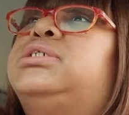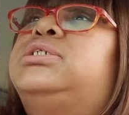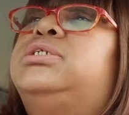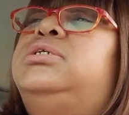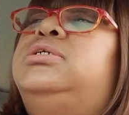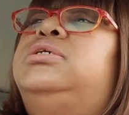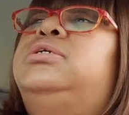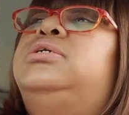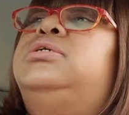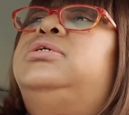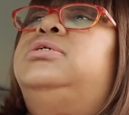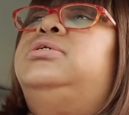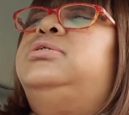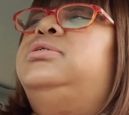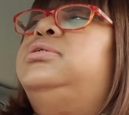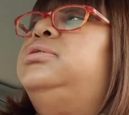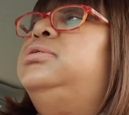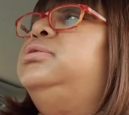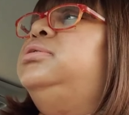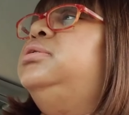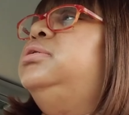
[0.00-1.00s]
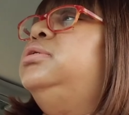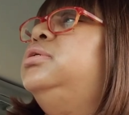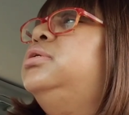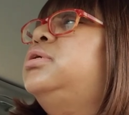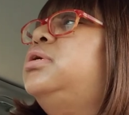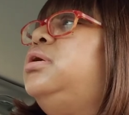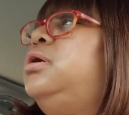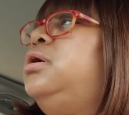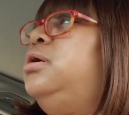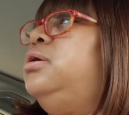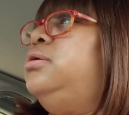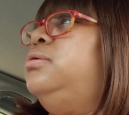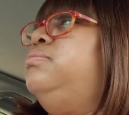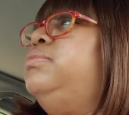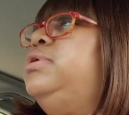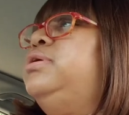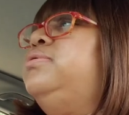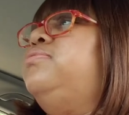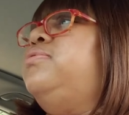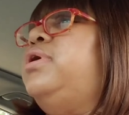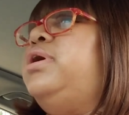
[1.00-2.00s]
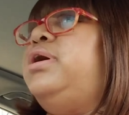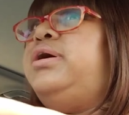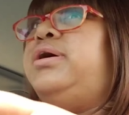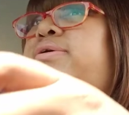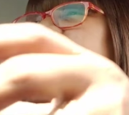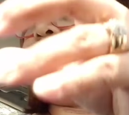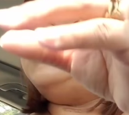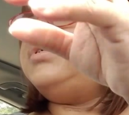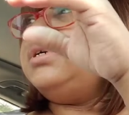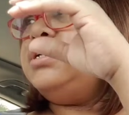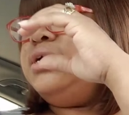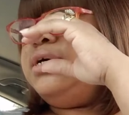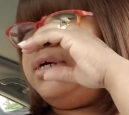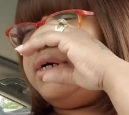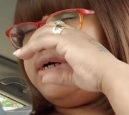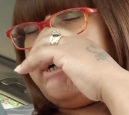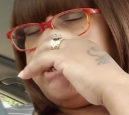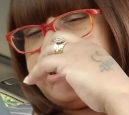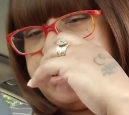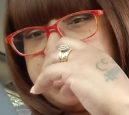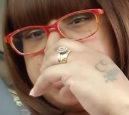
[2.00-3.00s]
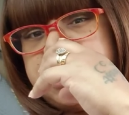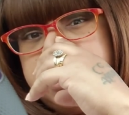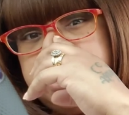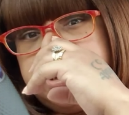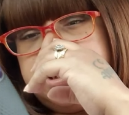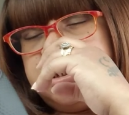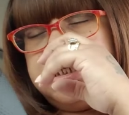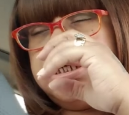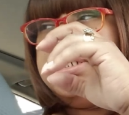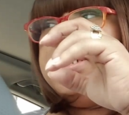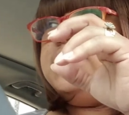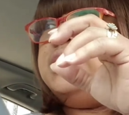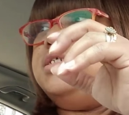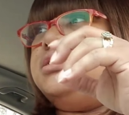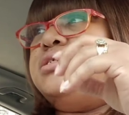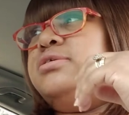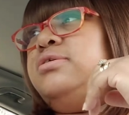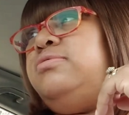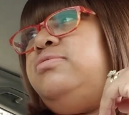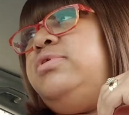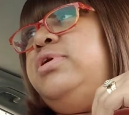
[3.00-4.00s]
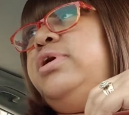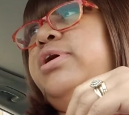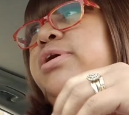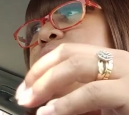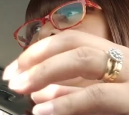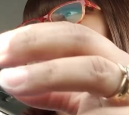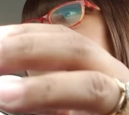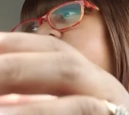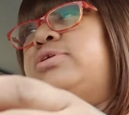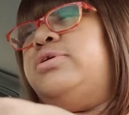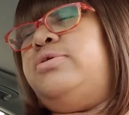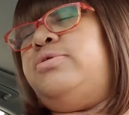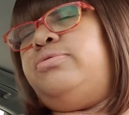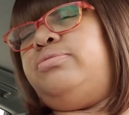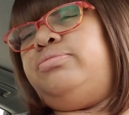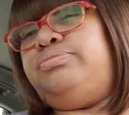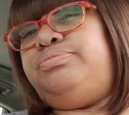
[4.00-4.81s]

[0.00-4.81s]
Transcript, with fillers: uh, Call the Midwives, because there's six seasons on there, so